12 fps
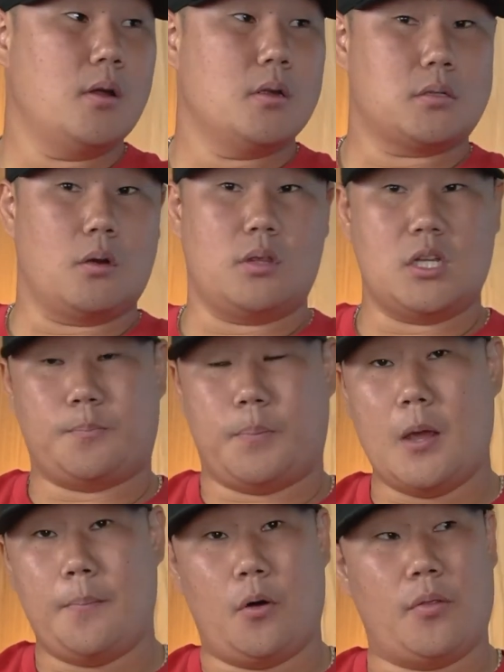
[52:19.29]
So these
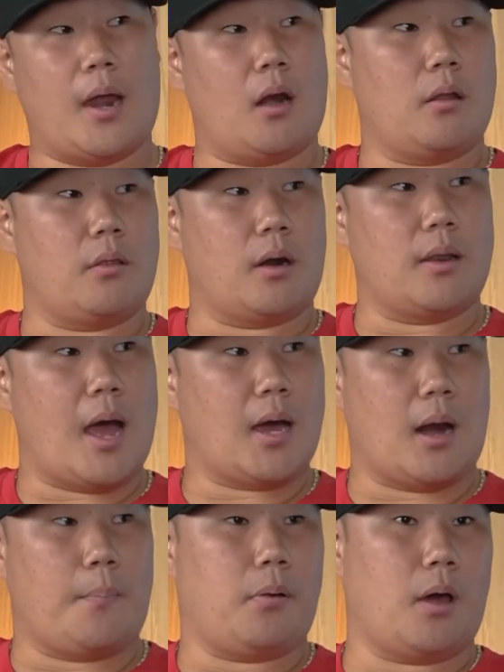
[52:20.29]
people that are not
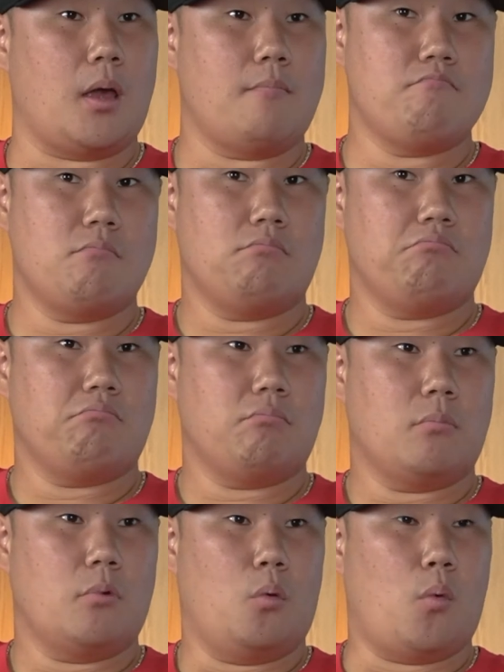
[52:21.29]
gonna play,
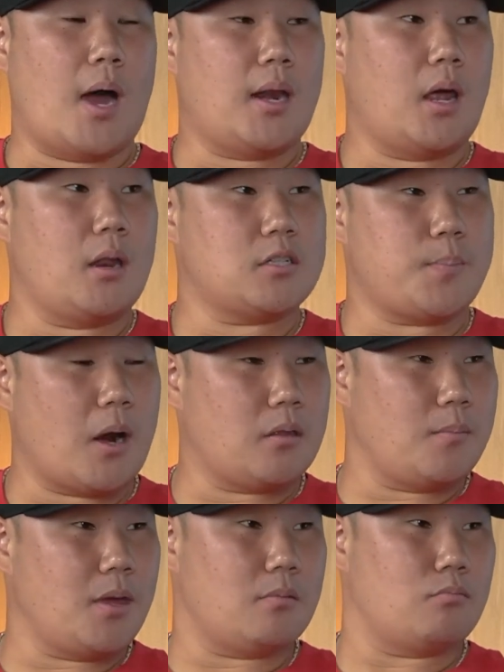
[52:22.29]
why not inspire
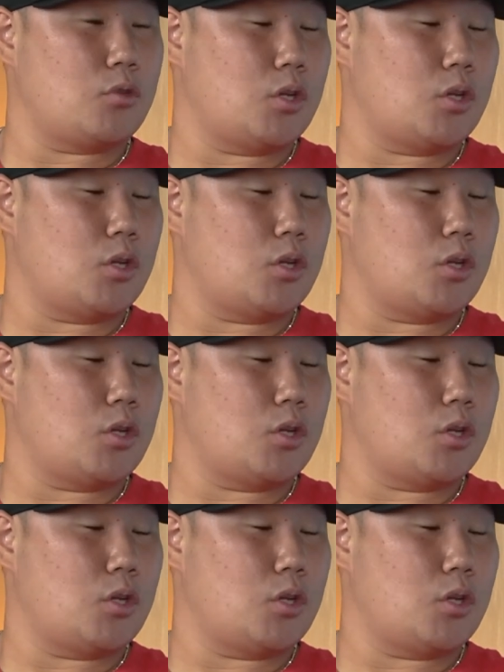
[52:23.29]
them too?